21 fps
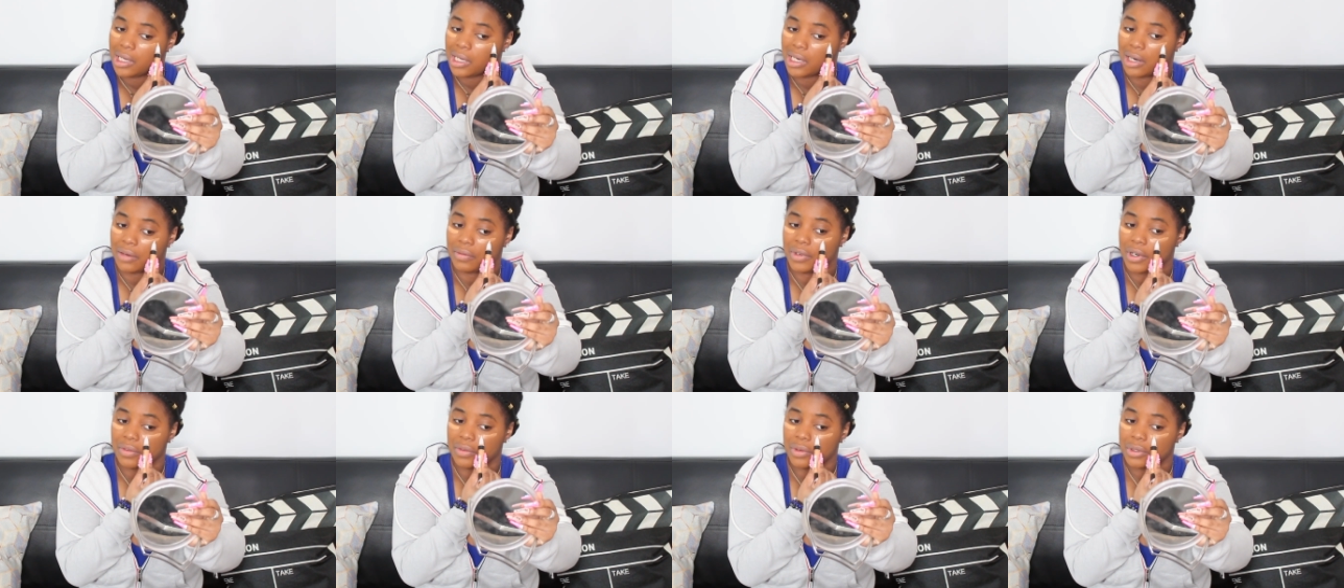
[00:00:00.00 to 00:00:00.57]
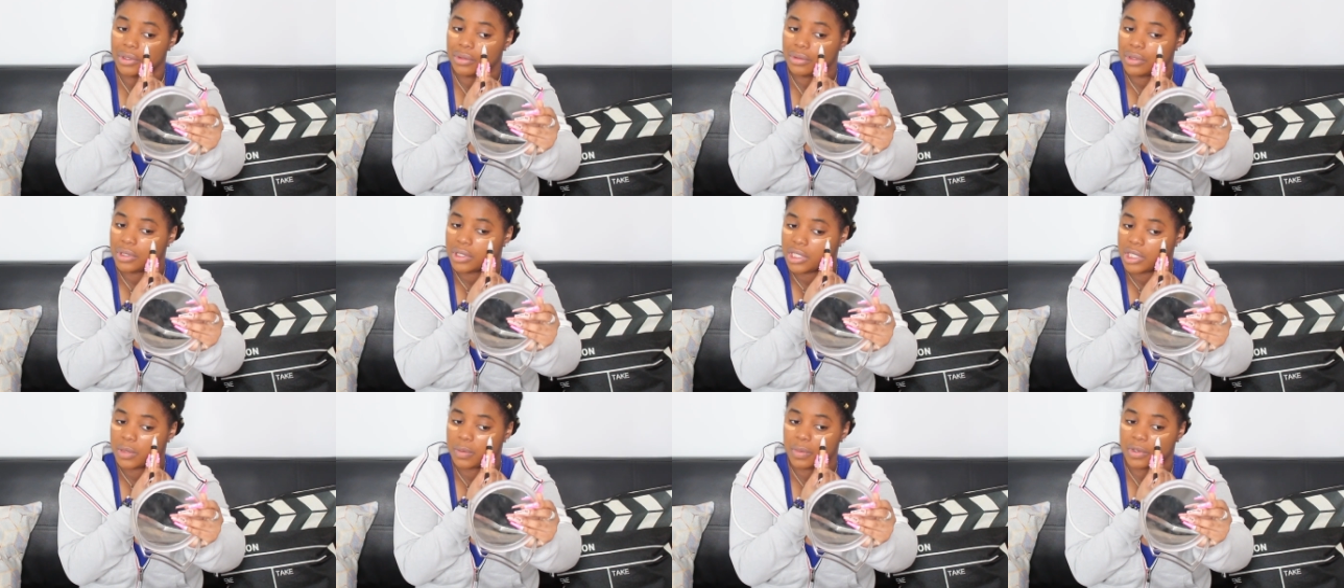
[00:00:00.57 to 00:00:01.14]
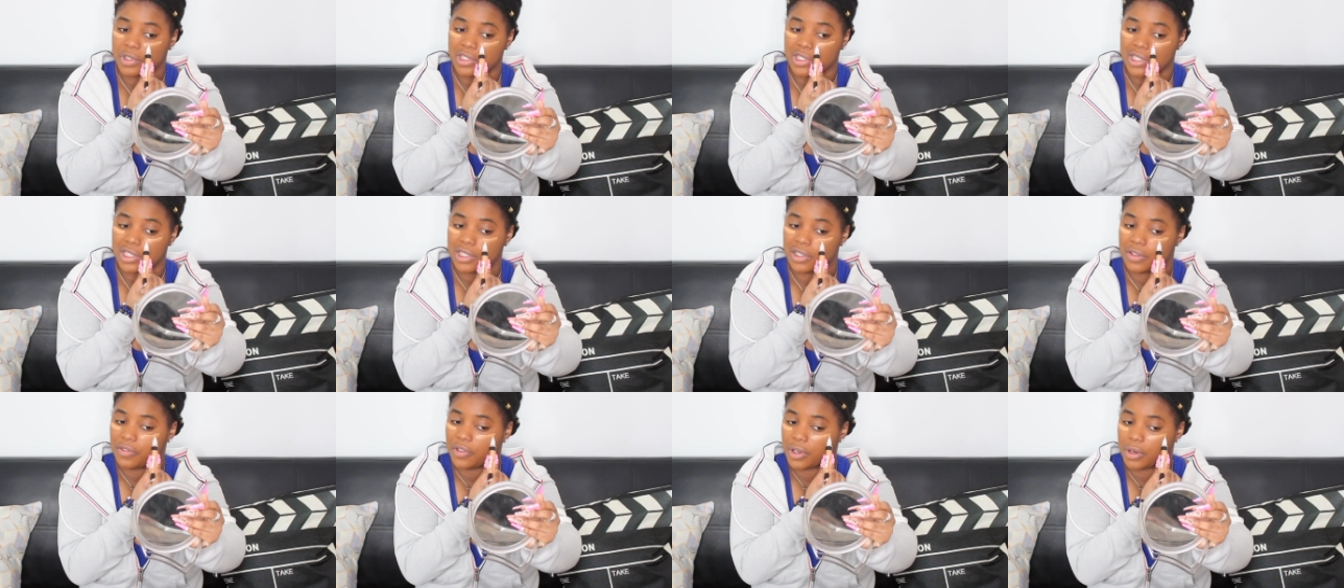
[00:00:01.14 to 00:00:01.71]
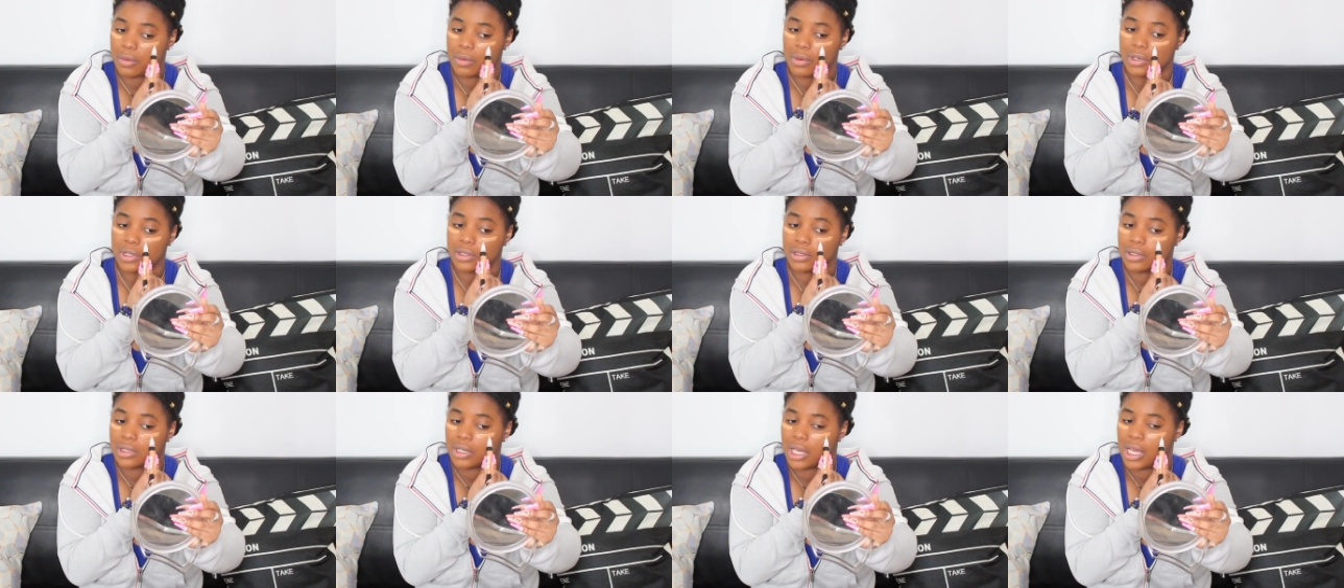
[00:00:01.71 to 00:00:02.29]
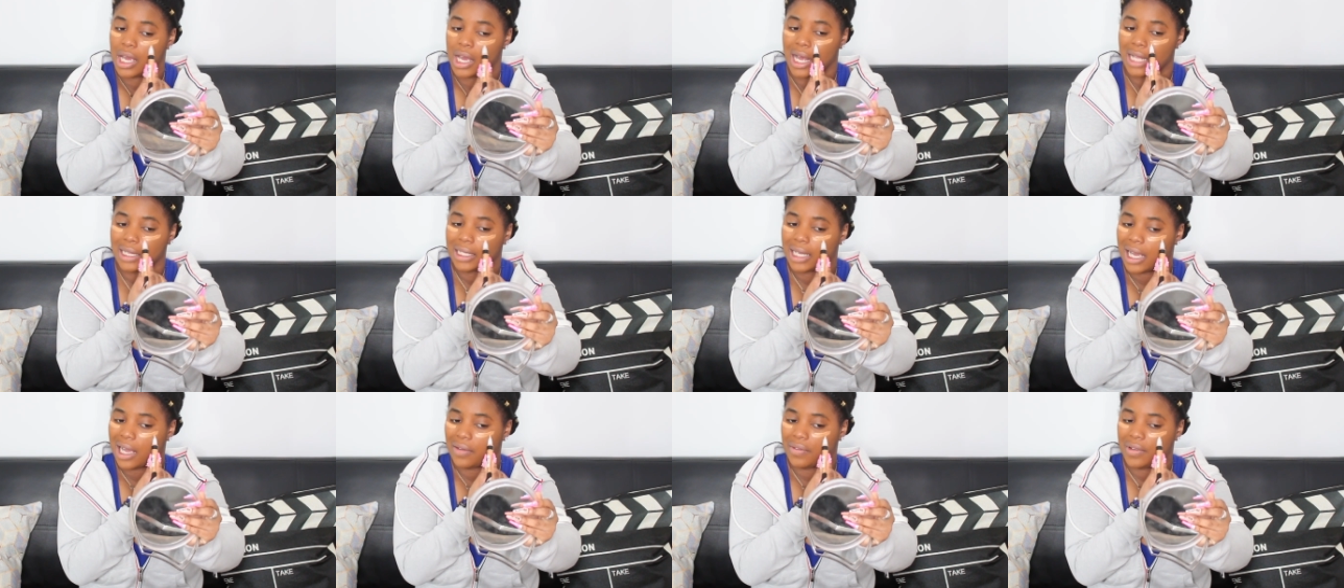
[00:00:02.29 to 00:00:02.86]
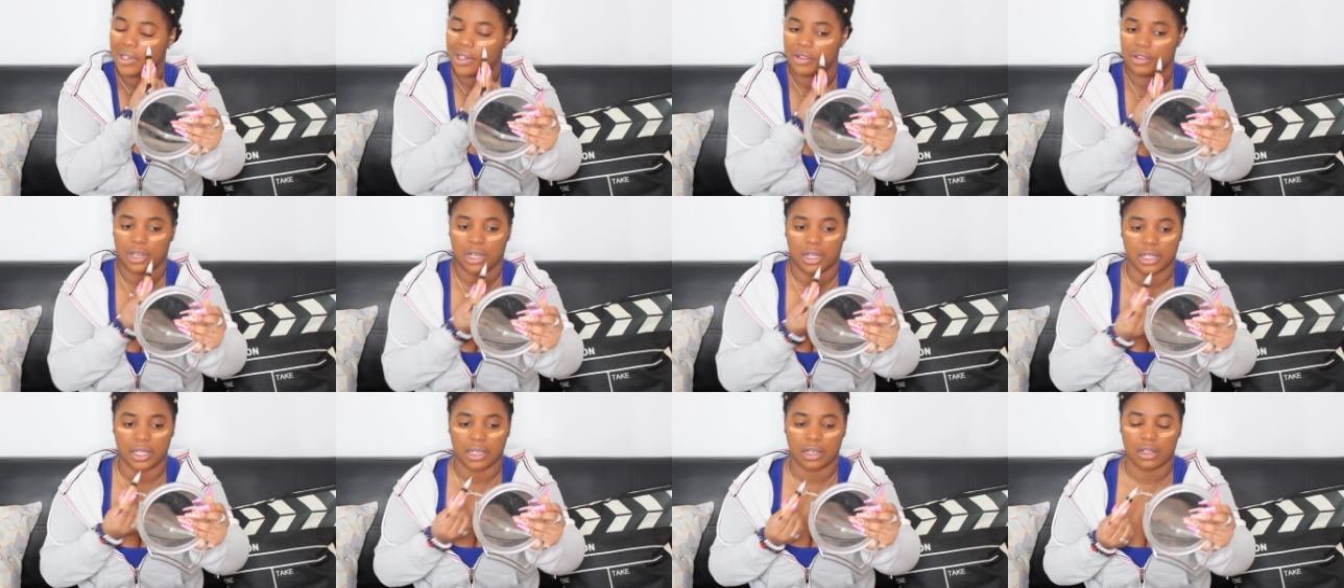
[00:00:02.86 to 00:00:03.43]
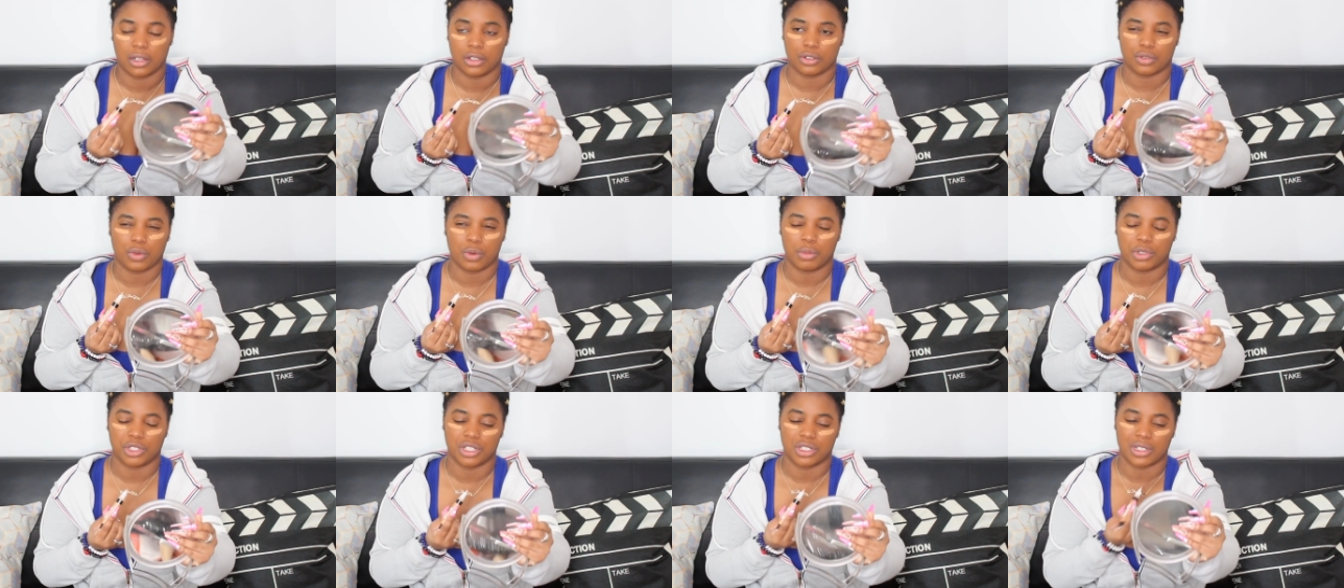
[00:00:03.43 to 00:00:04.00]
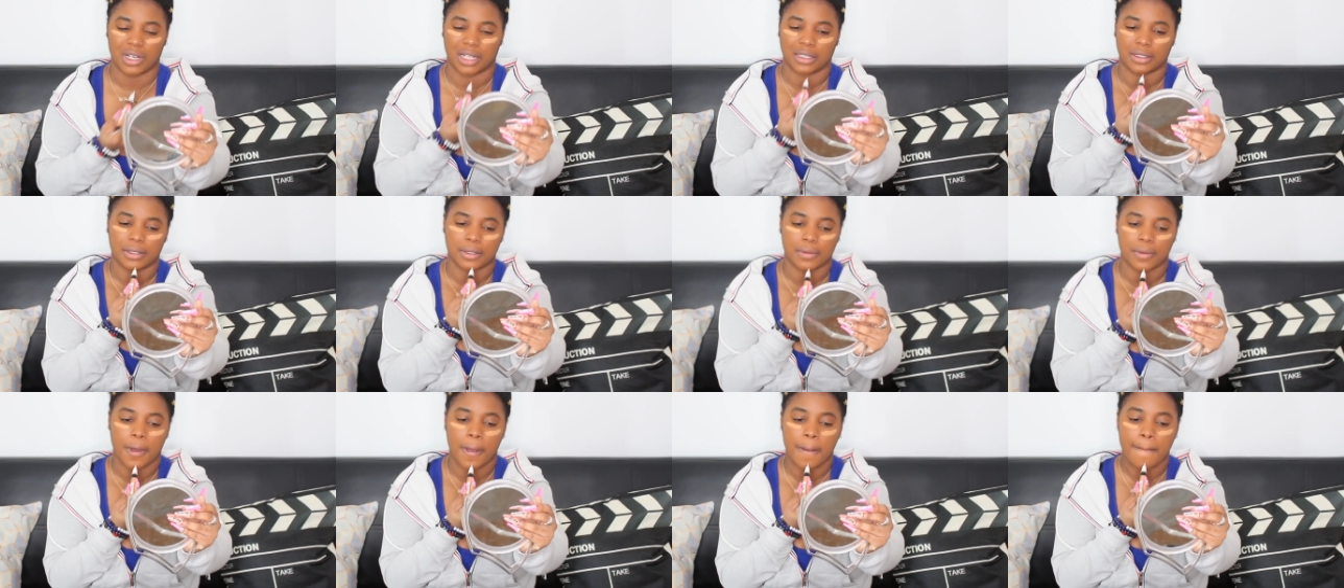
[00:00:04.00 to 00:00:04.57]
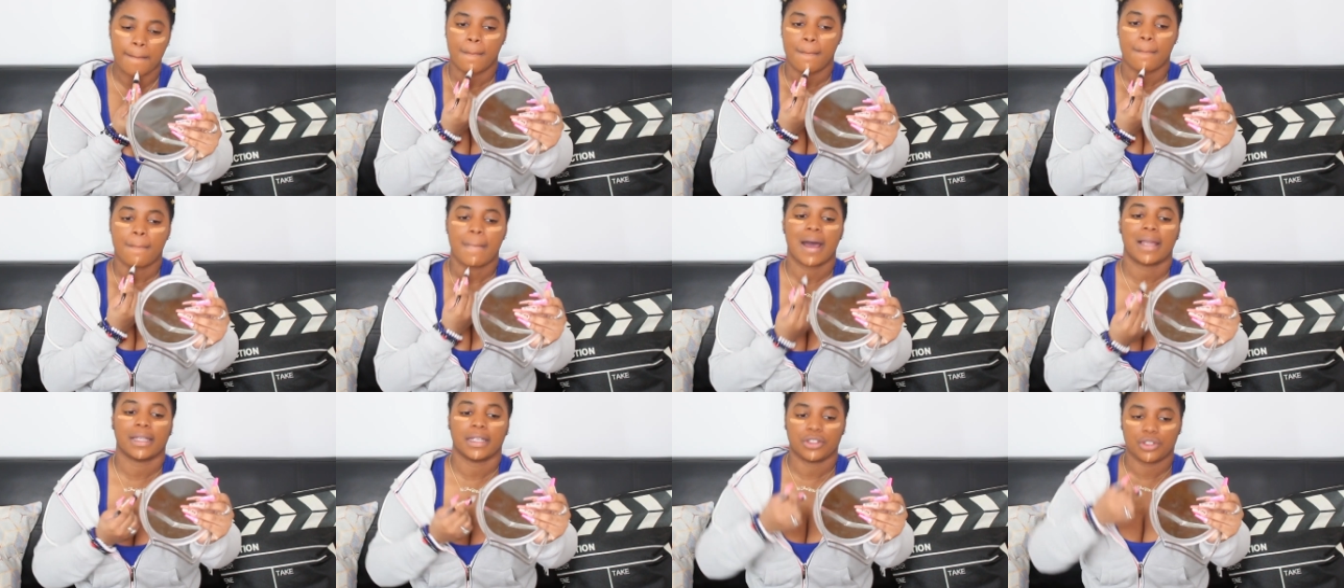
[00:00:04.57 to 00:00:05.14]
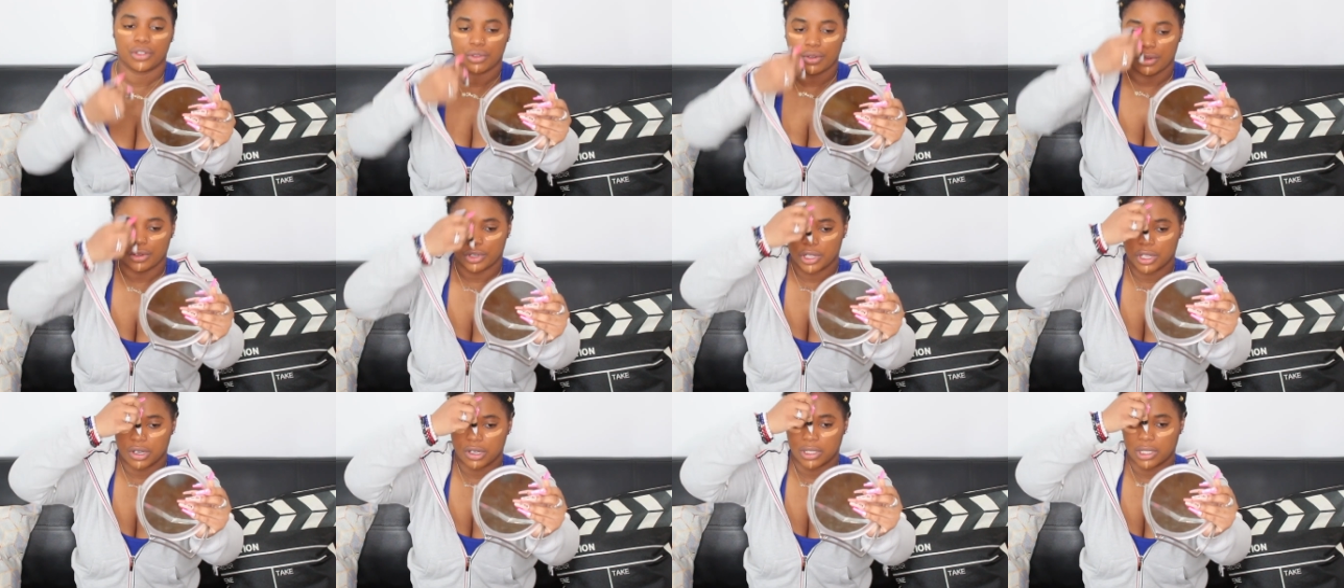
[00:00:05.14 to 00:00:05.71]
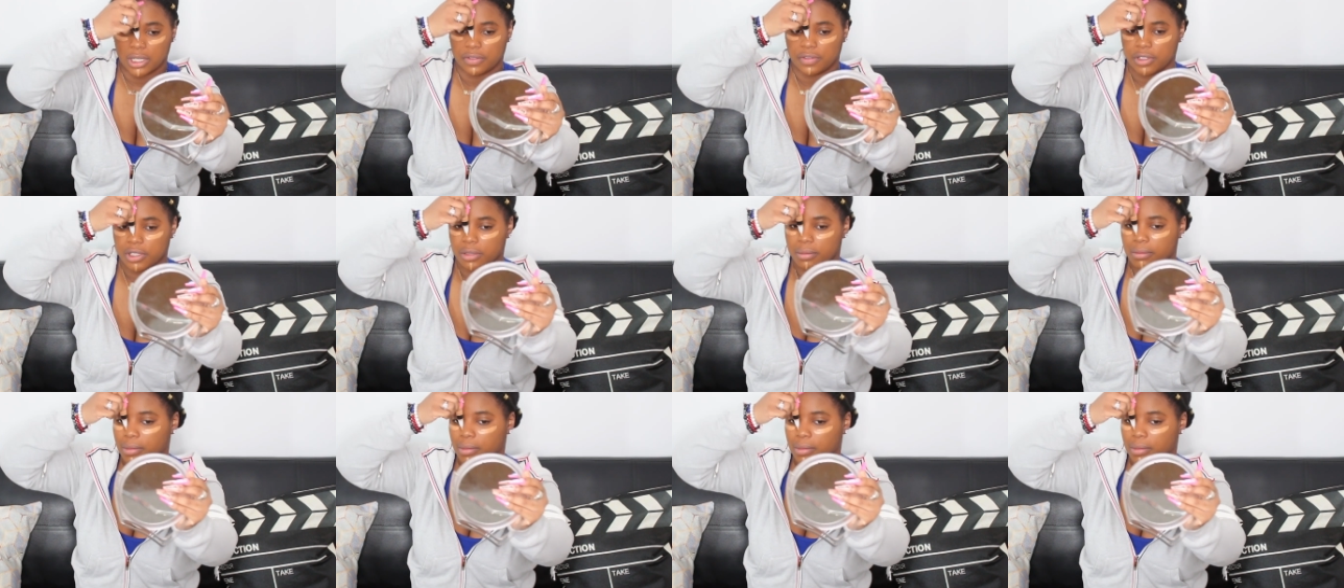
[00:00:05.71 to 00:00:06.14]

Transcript: And I've never used this specific one. I think I have another LA Colors one, but just not this one. I like to go here, left knee,